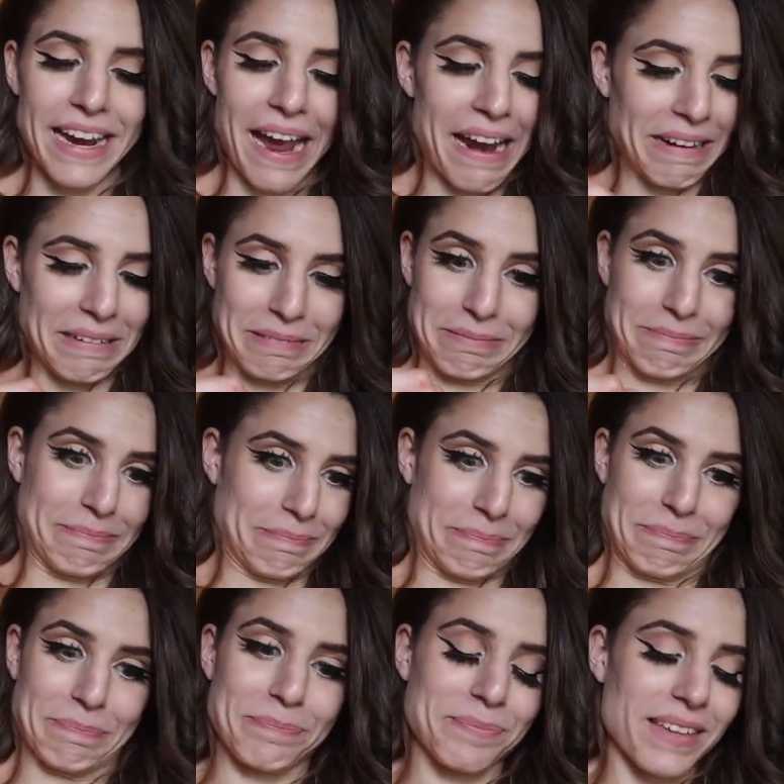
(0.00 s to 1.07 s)
I
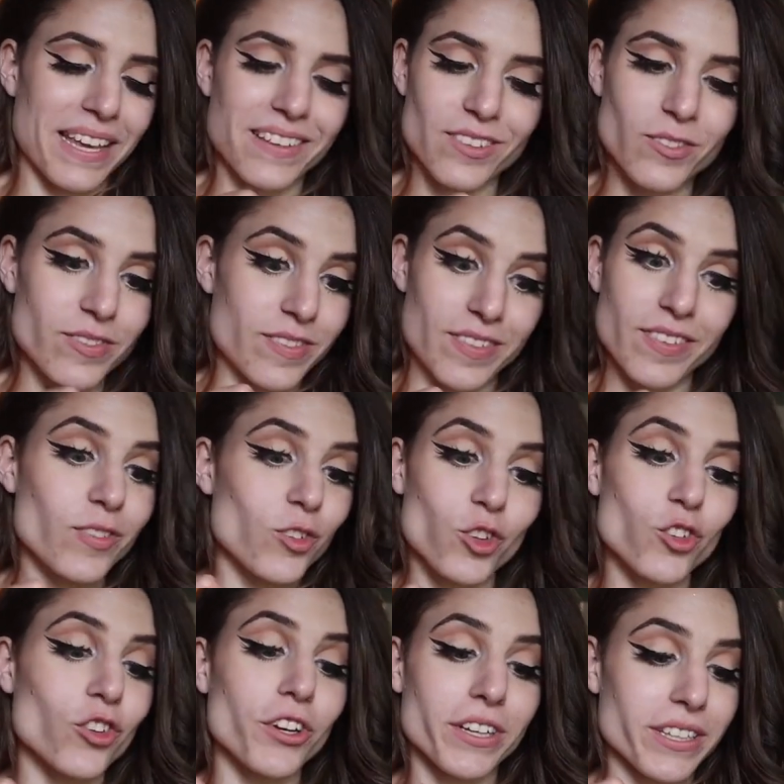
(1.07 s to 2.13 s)

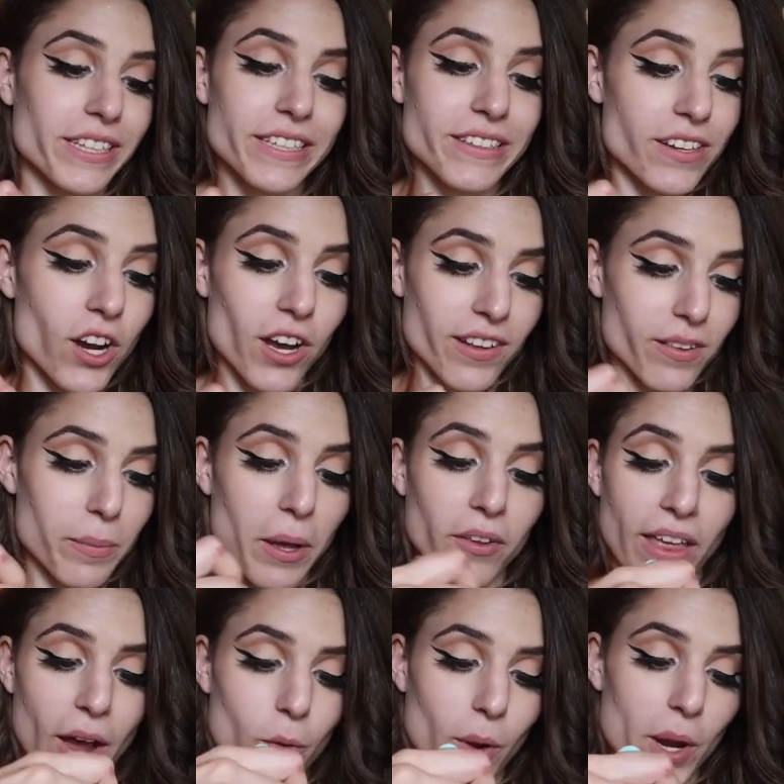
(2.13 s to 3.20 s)
certainly did not smell
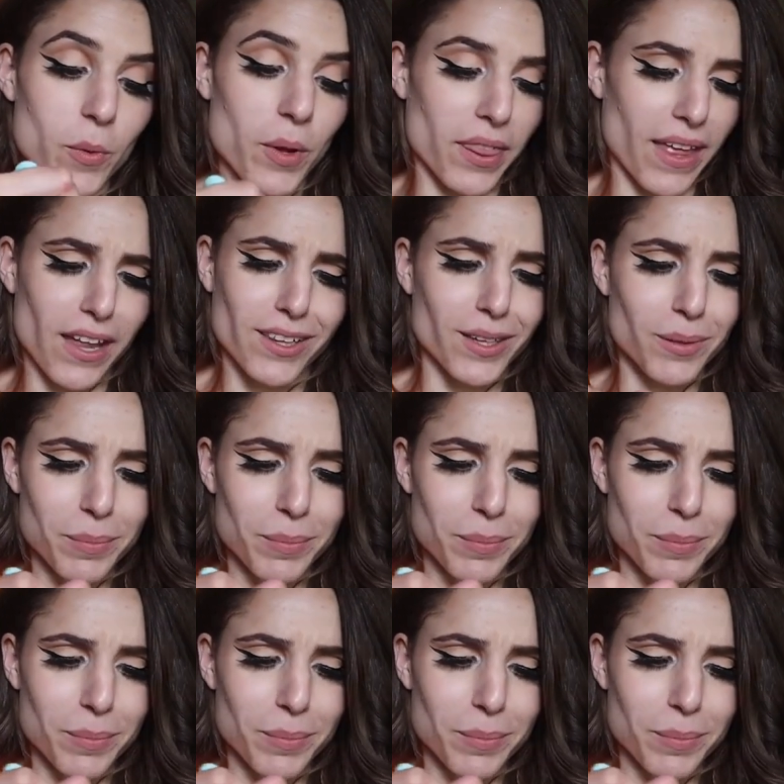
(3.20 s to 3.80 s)
that way with Ella,